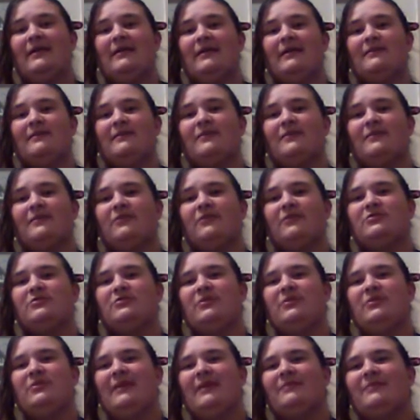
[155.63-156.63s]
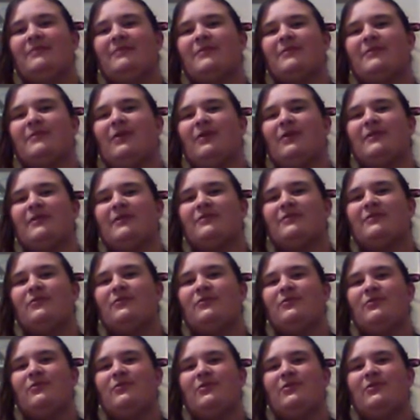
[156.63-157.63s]
So she winds up going to
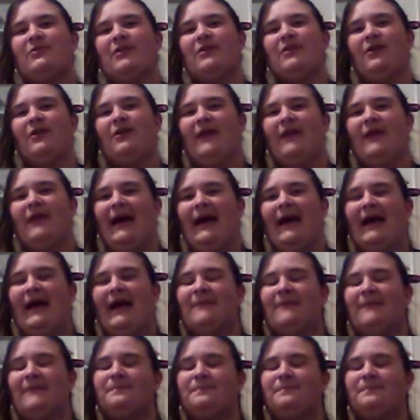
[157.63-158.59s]
school and all that,